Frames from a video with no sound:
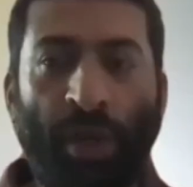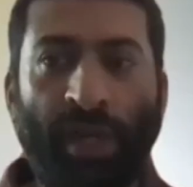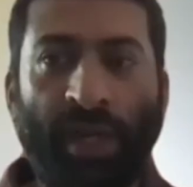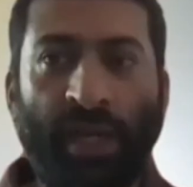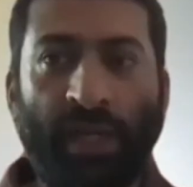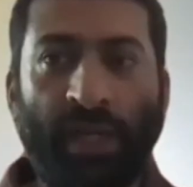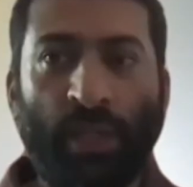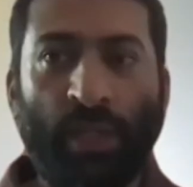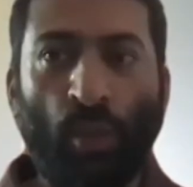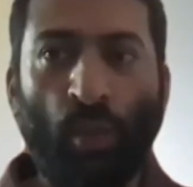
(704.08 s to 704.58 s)

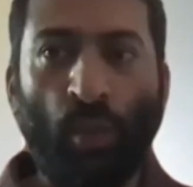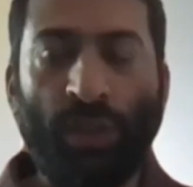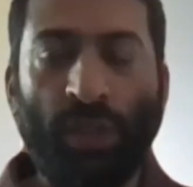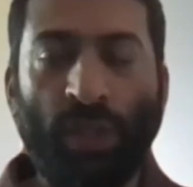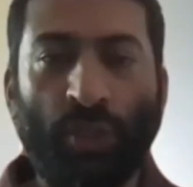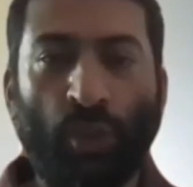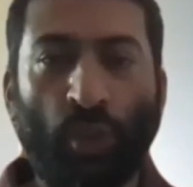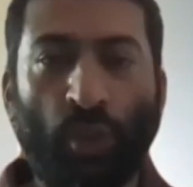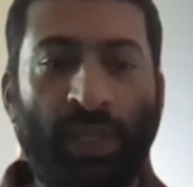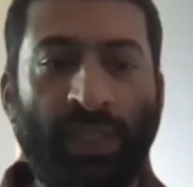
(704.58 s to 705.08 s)
at the root?
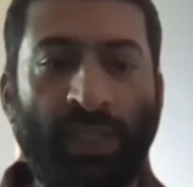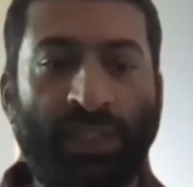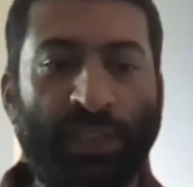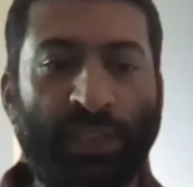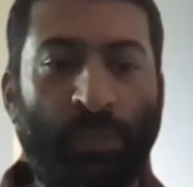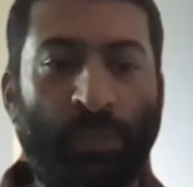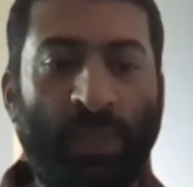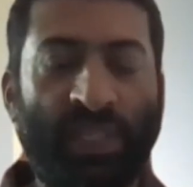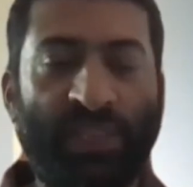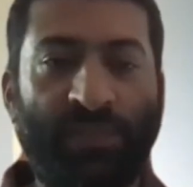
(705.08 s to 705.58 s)
So there is a
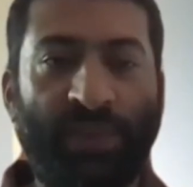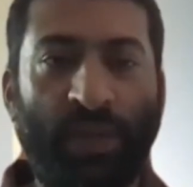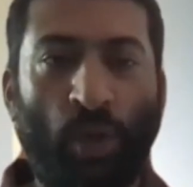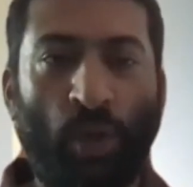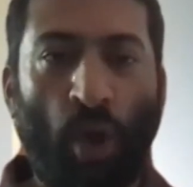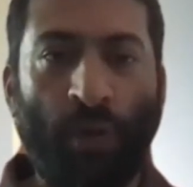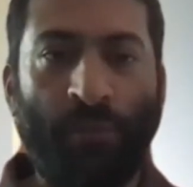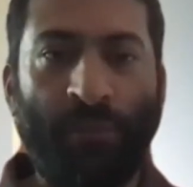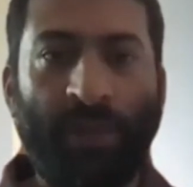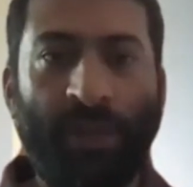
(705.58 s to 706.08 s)
specific
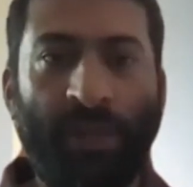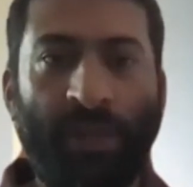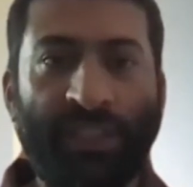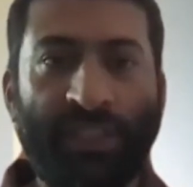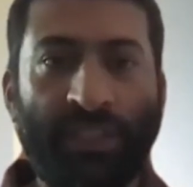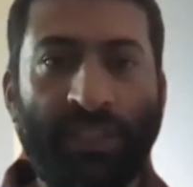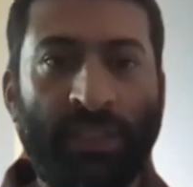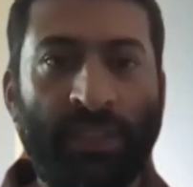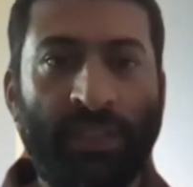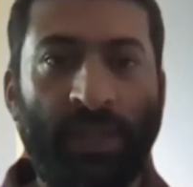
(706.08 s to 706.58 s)

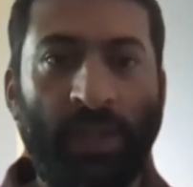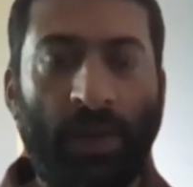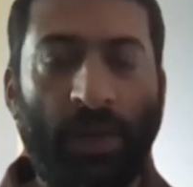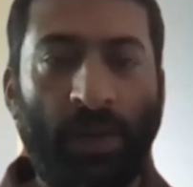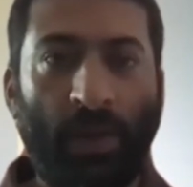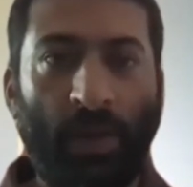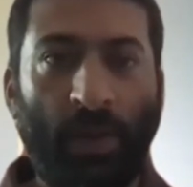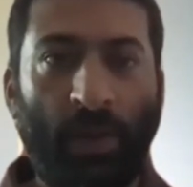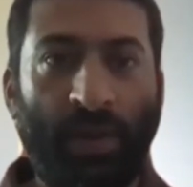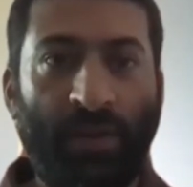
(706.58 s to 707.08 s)
configuration.
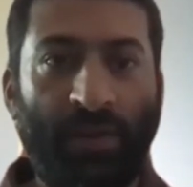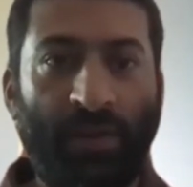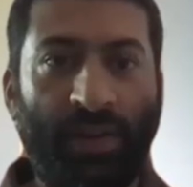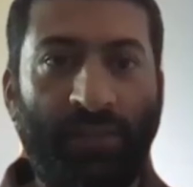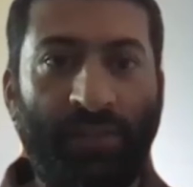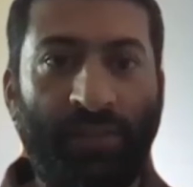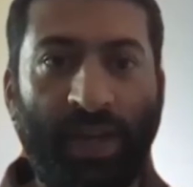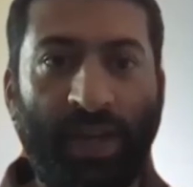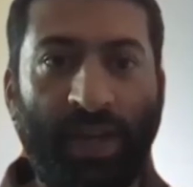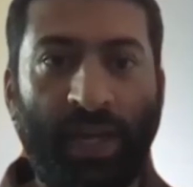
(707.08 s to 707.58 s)

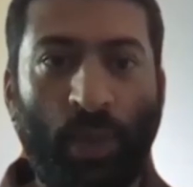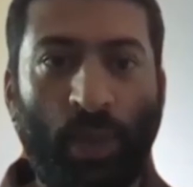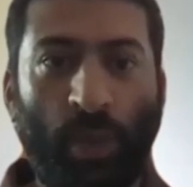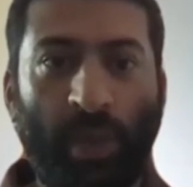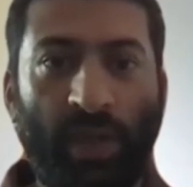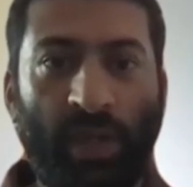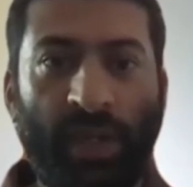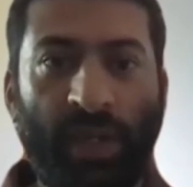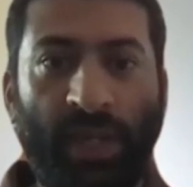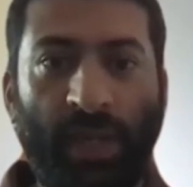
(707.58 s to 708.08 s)
If I can
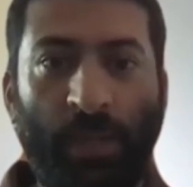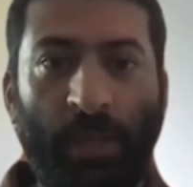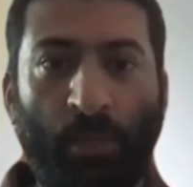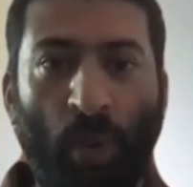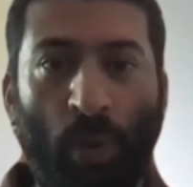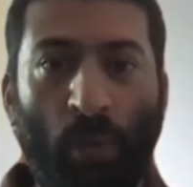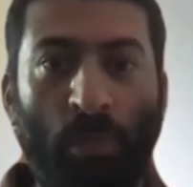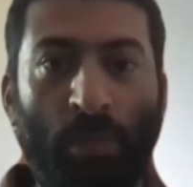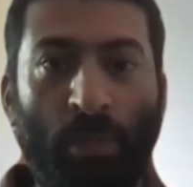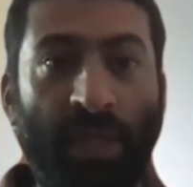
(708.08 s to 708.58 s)
quickly
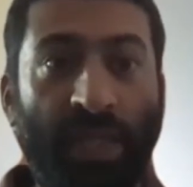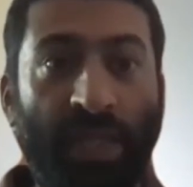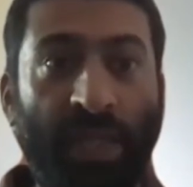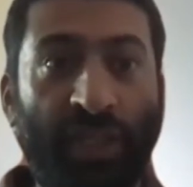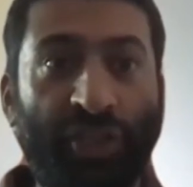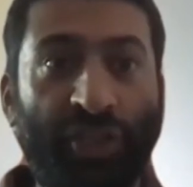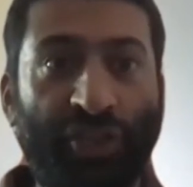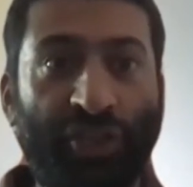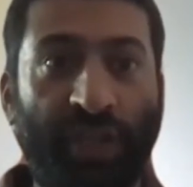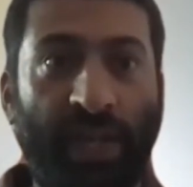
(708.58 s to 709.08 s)

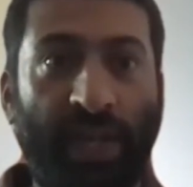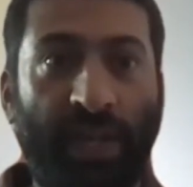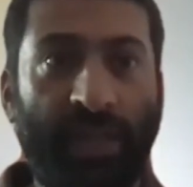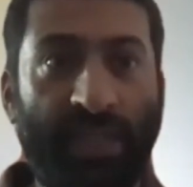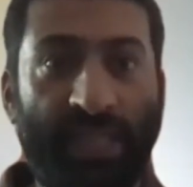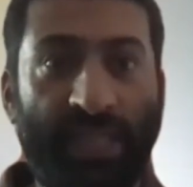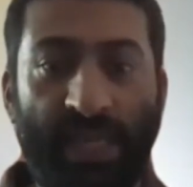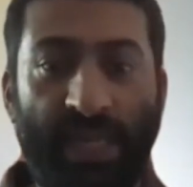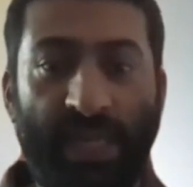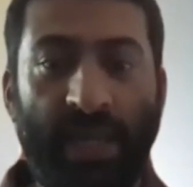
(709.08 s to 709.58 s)
probably share
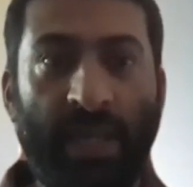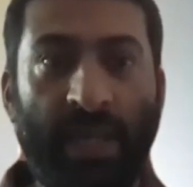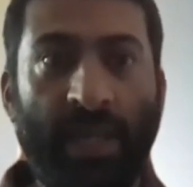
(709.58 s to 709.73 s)
the